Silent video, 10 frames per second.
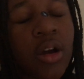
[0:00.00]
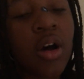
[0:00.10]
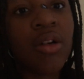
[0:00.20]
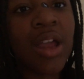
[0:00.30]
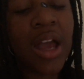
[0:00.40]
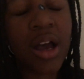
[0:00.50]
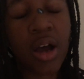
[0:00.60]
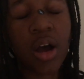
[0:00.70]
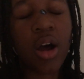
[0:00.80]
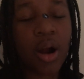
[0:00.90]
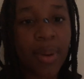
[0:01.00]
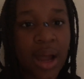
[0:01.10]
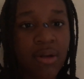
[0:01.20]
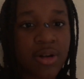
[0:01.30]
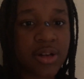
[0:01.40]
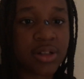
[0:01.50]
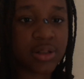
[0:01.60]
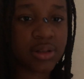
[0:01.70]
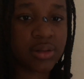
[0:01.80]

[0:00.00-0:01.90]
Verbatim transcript: Oh yeah, our powers.